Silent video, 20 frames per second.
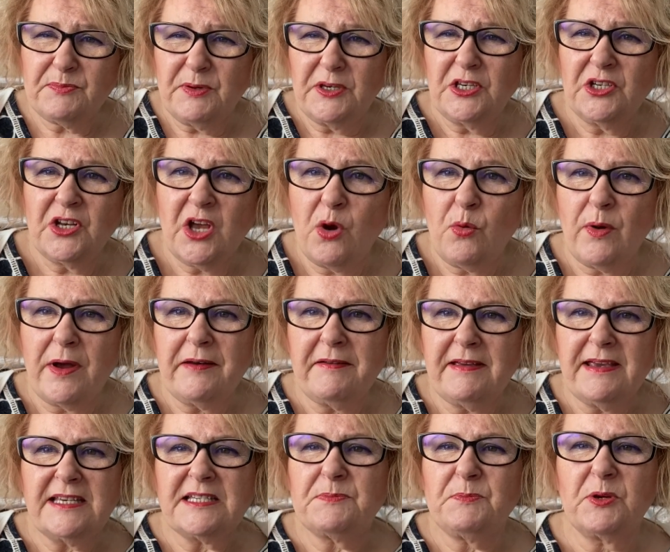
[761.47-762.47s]
but you know where it
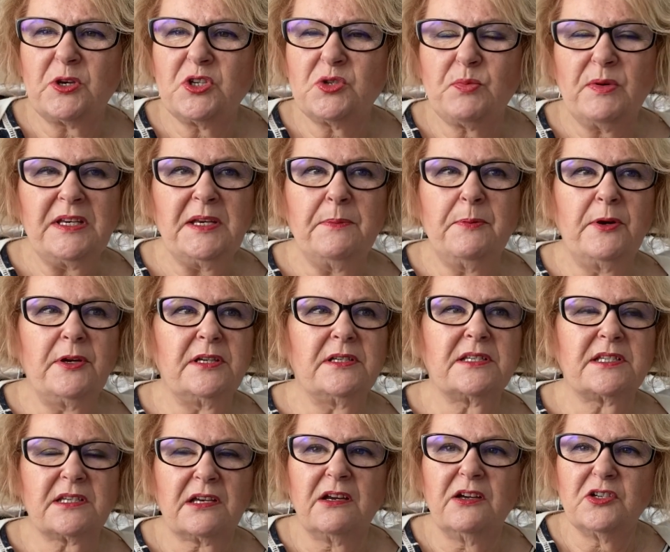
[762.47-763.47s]
is, because when you put your
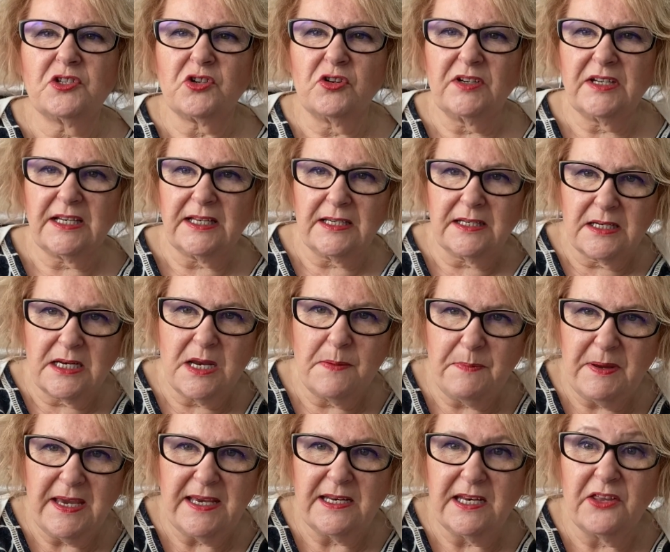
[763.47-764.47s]
skirt on, it'll nip
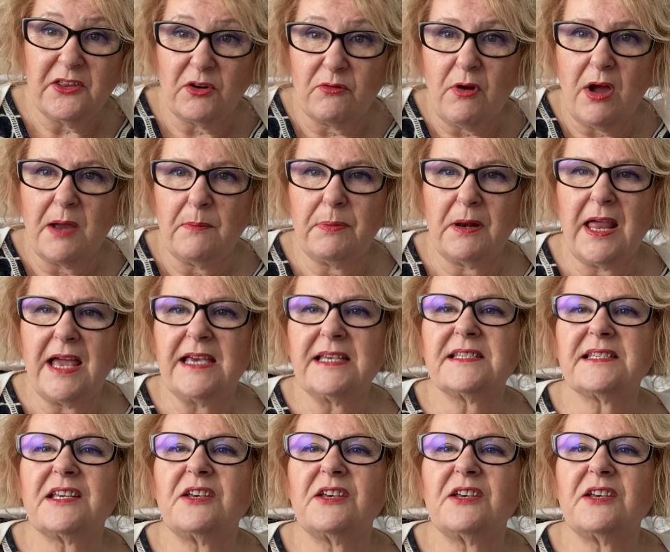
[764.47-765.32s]
in at the right place.